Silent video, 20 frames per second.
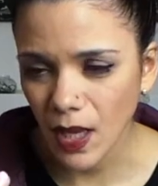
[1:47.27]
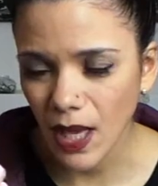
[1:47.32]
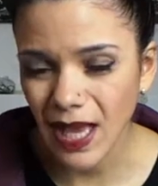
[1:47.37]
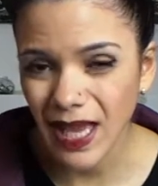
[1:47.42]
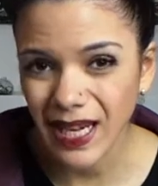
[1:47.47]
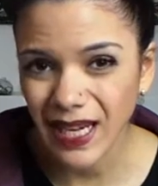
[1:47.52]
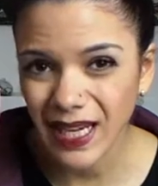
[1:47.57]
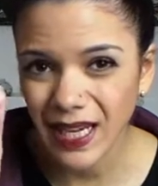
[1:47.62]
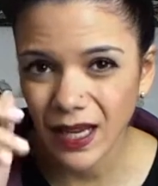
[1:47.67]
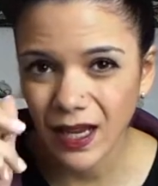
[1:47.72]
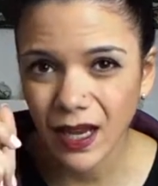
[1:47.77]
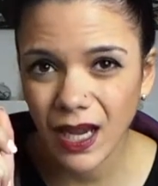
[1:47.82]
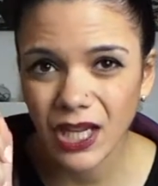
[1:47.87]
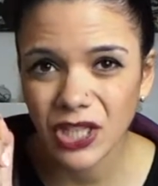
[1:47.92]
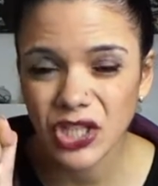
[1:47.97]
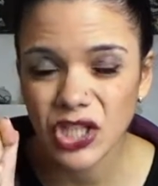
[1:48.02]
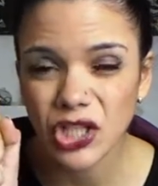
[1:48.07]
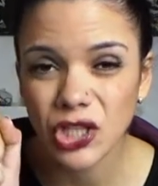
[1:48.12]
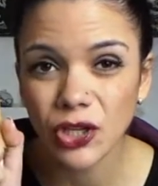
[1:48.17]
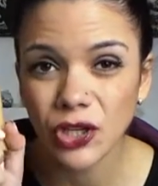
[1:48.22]
and
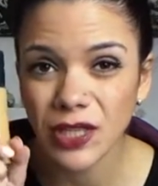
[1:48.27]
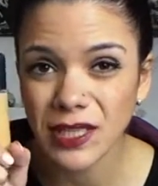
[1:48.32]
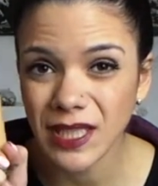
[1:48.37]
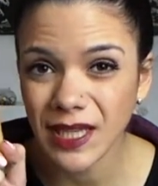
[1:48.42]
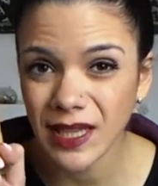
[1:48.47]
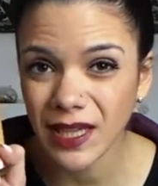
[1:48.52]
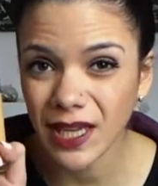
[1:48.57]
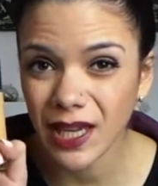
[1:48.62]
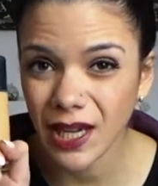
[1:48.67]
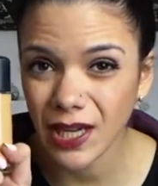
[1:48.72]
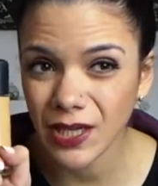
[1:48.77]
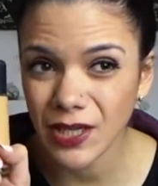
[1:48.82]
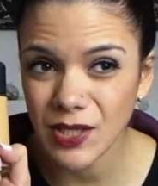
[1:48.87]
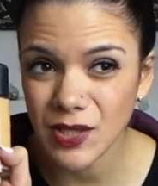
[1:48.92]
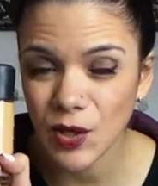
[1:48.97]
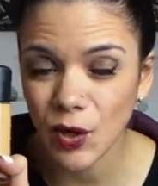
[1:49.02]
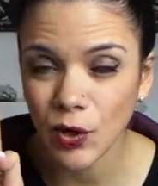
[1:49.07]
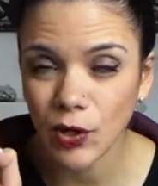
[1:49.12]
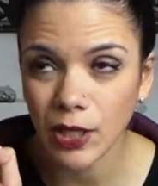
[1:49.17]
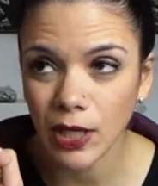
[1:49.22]
I just looked at the
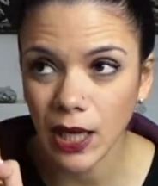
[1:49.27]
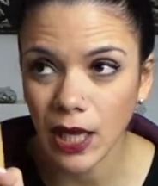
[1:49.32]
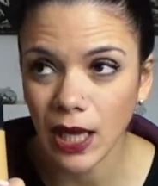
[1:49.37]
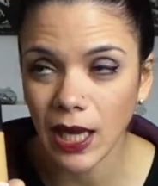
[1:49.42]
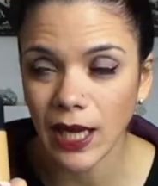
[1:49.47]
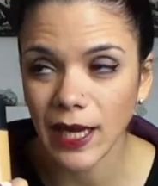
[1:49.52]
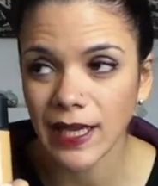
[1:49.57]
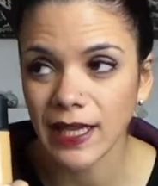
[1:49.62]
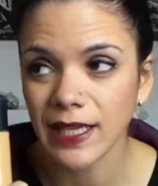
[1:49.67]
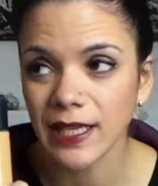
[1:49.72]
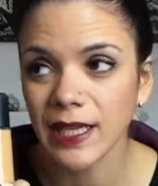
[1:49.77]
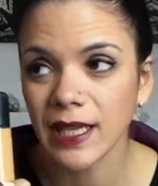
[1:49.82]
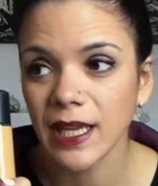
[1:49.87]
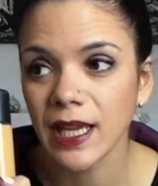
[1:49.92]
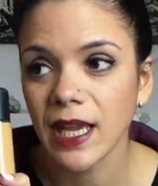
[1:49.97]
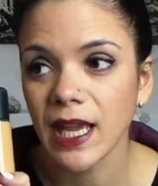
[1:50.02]
colours online,